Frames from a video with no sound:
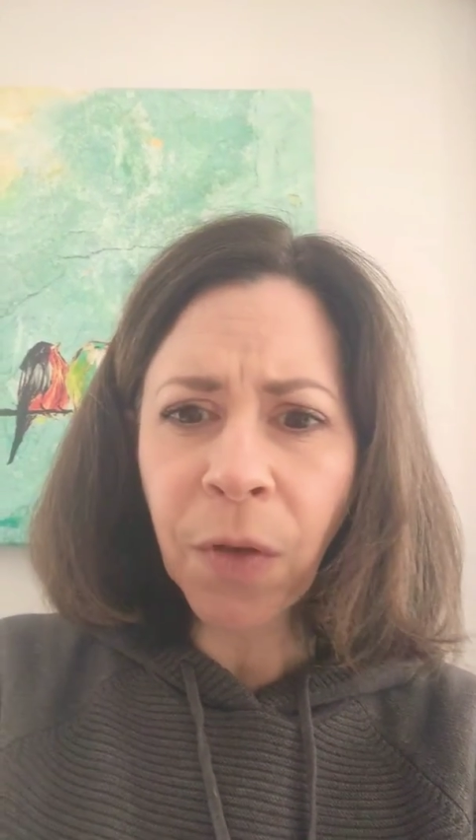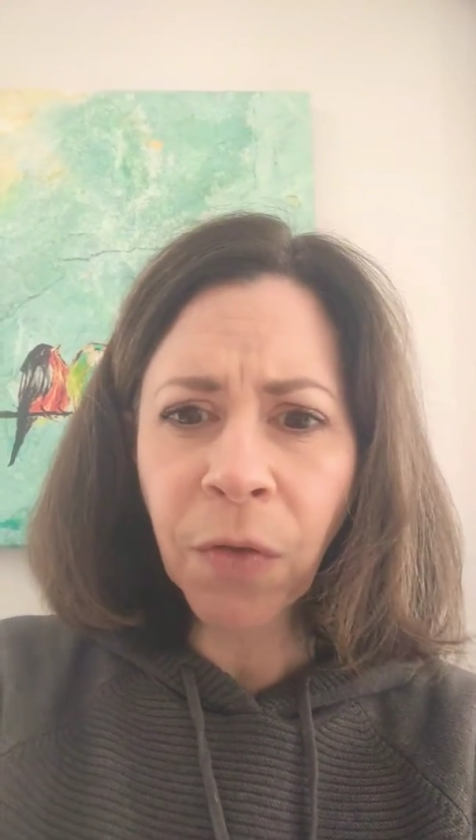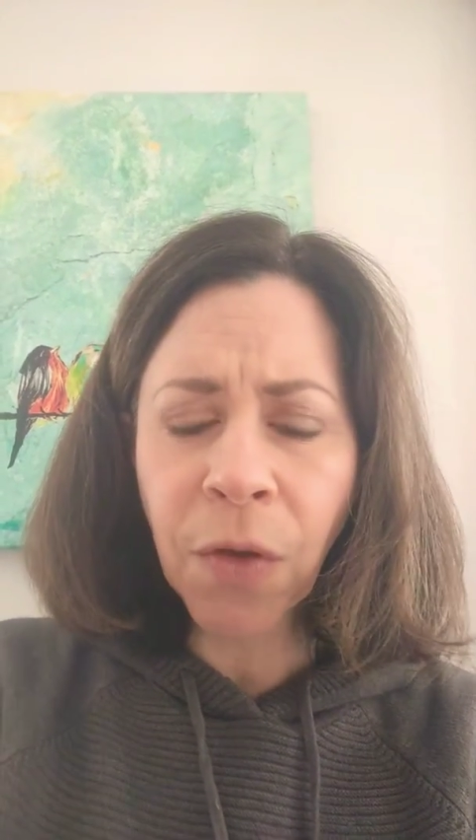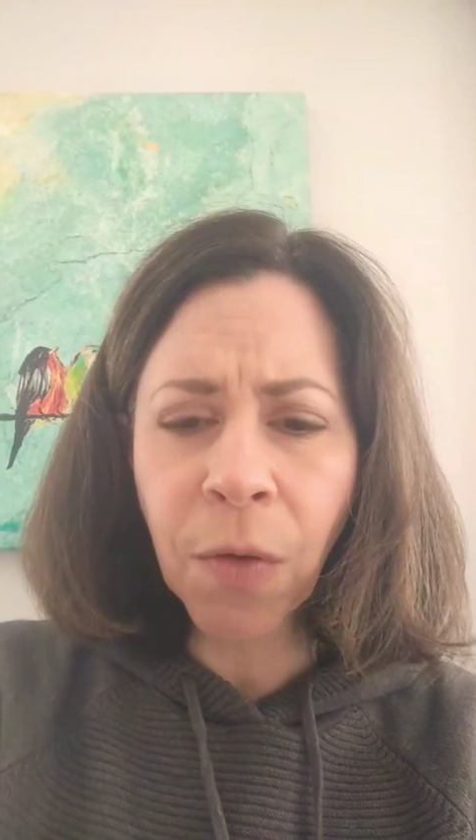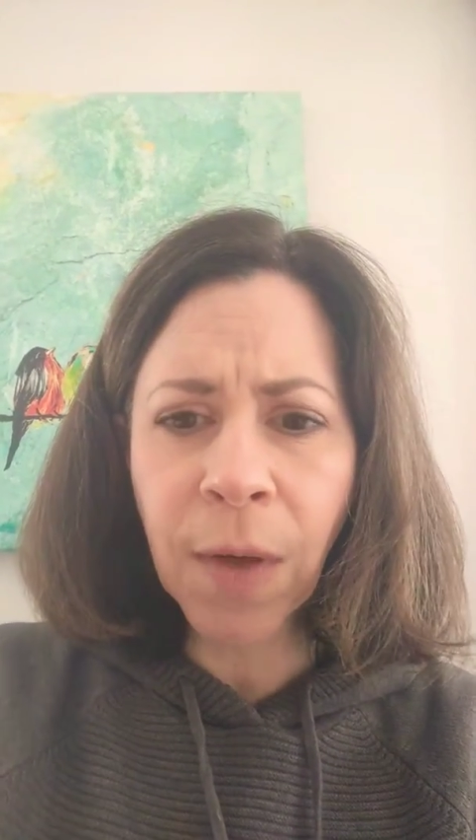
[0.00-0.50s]

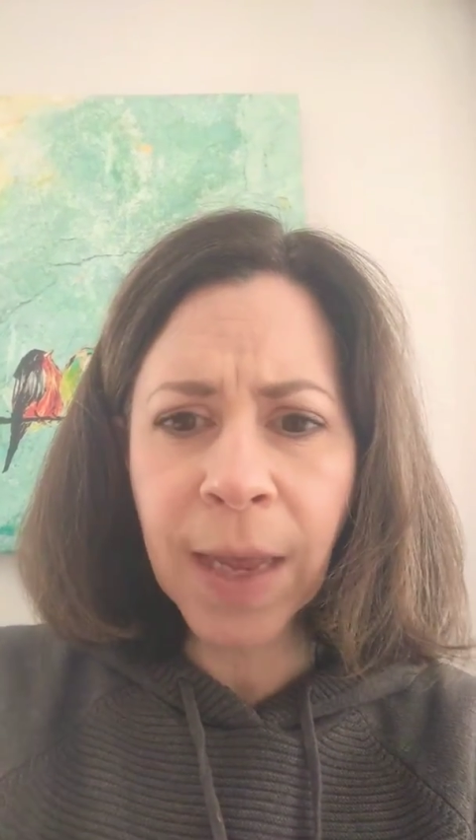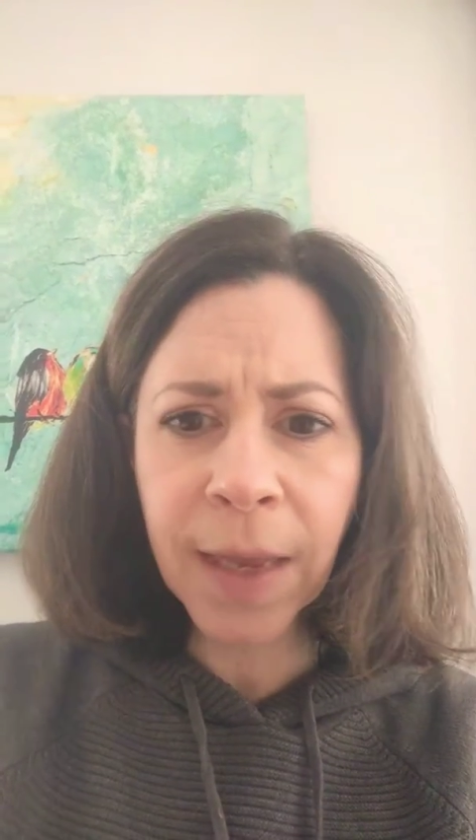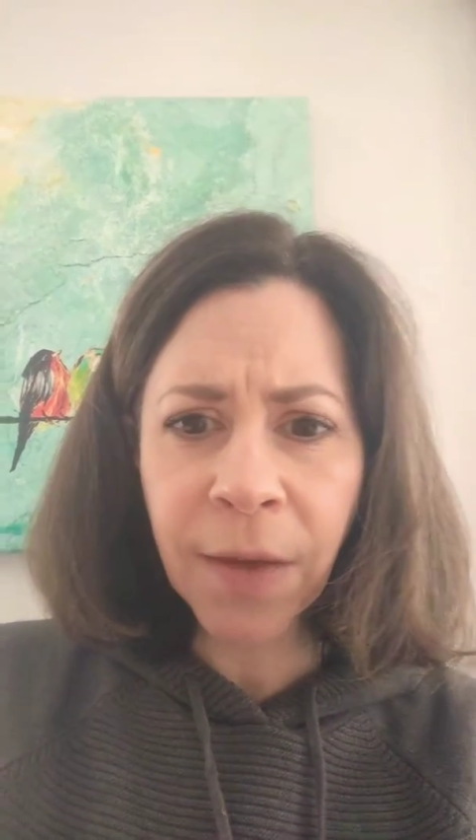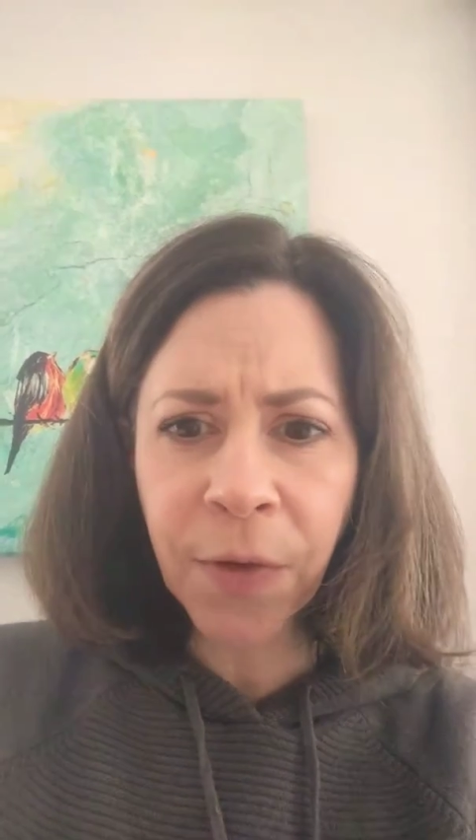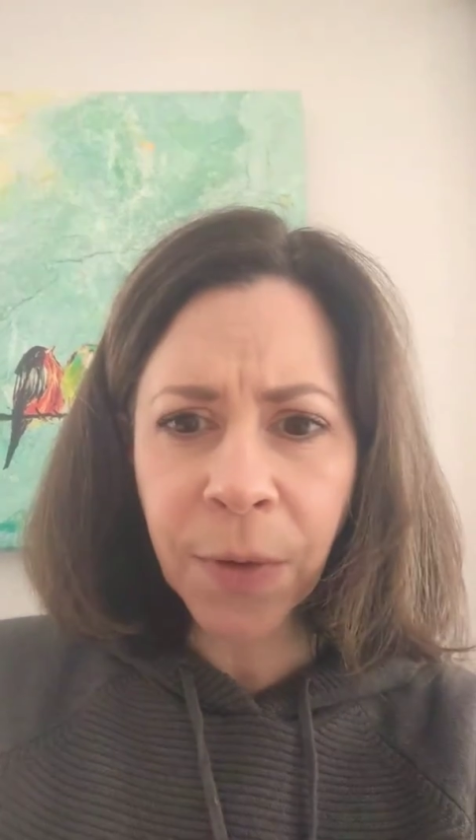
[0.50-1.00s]
So I
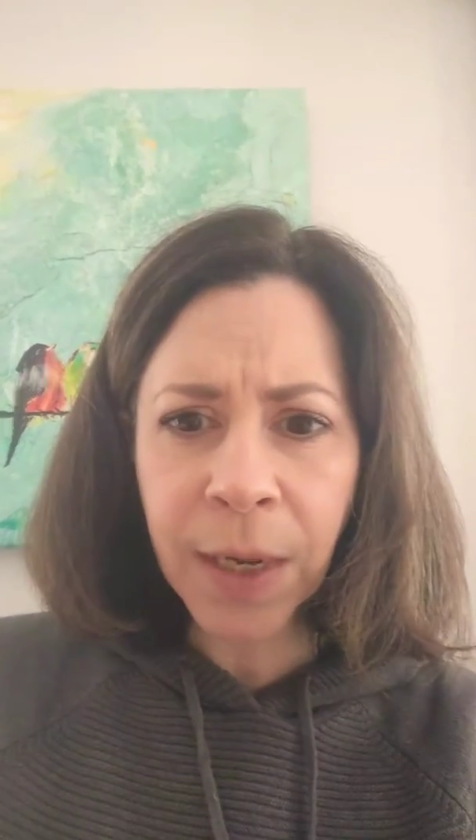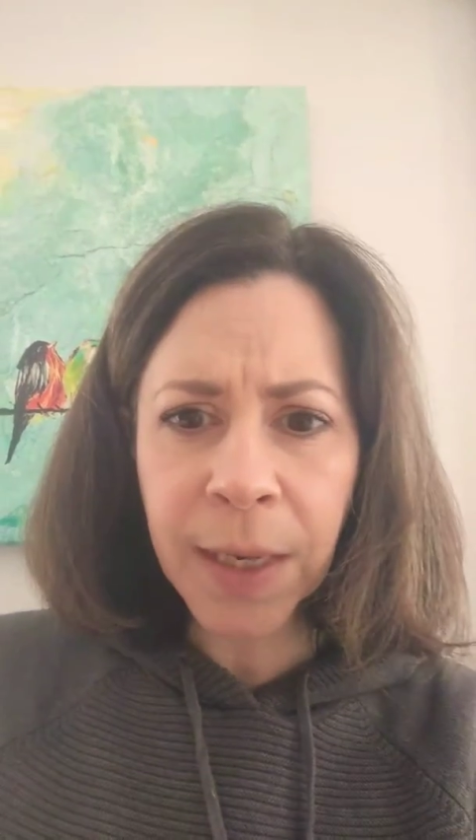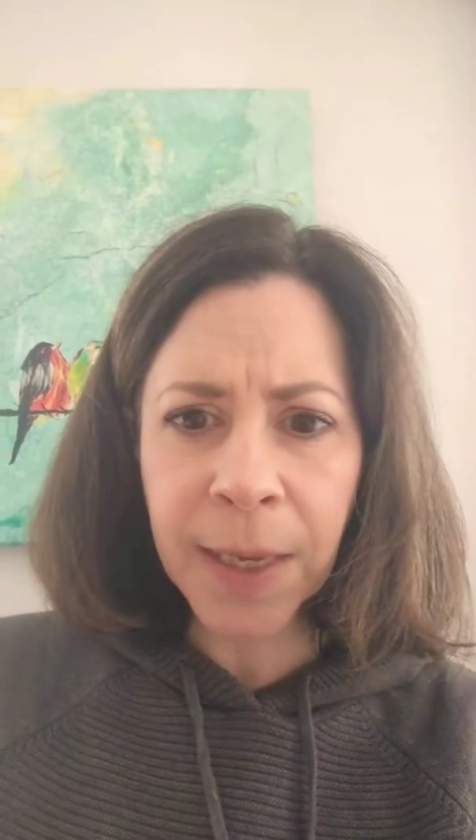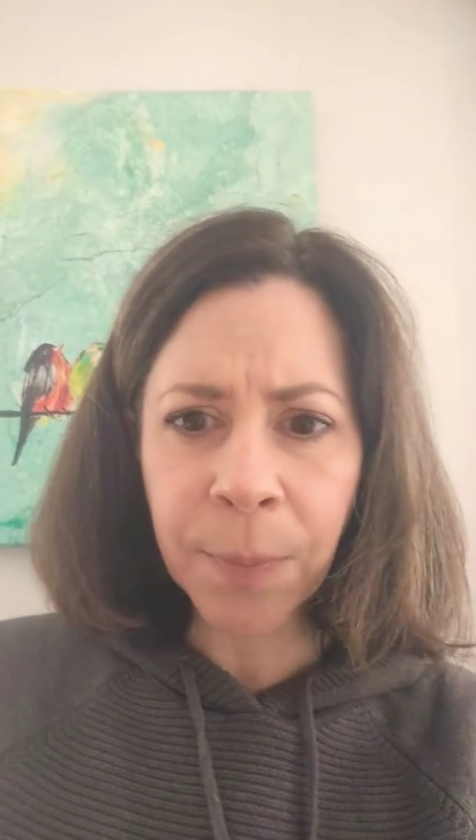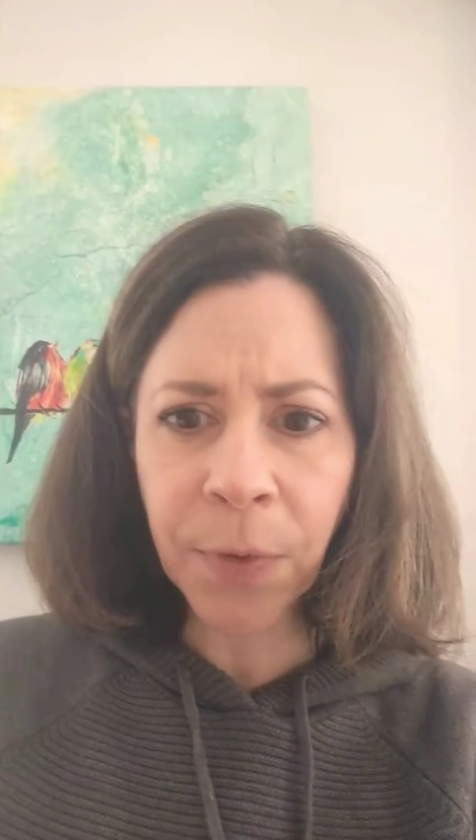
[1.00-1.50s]
gave you an
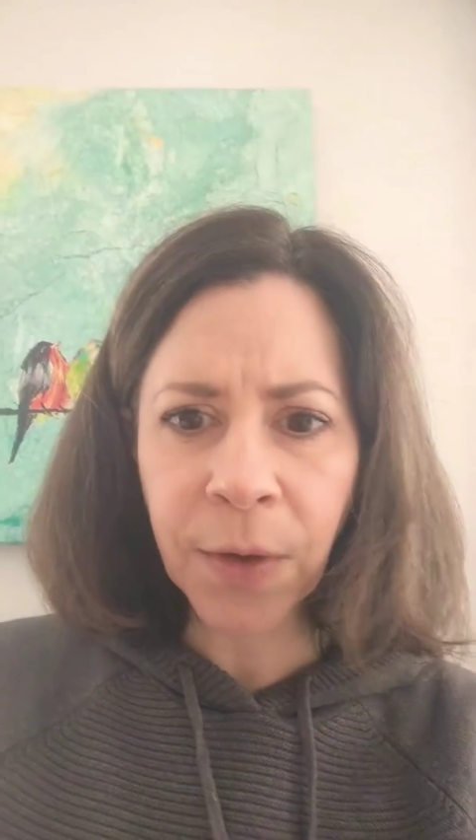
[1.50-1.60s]
example